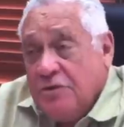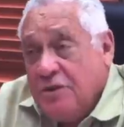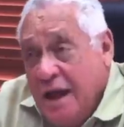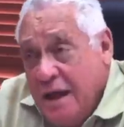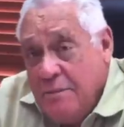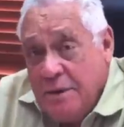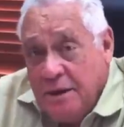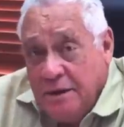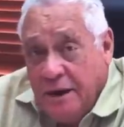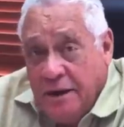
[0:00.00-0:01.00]
to
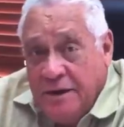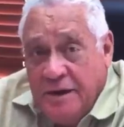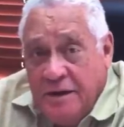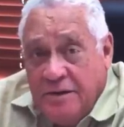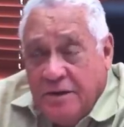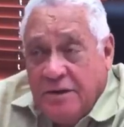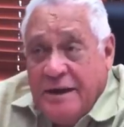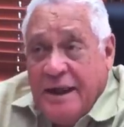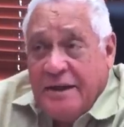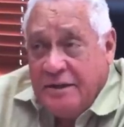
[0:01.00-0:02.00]
timing and the
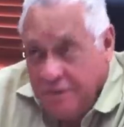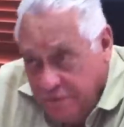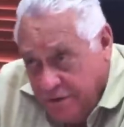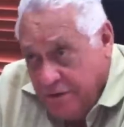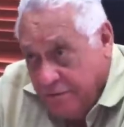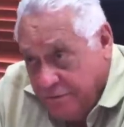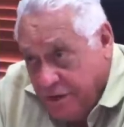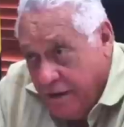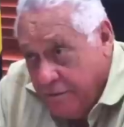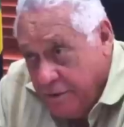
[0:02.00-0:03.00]
interconnectivity of
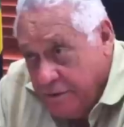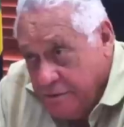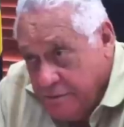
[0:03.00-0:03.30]
timing.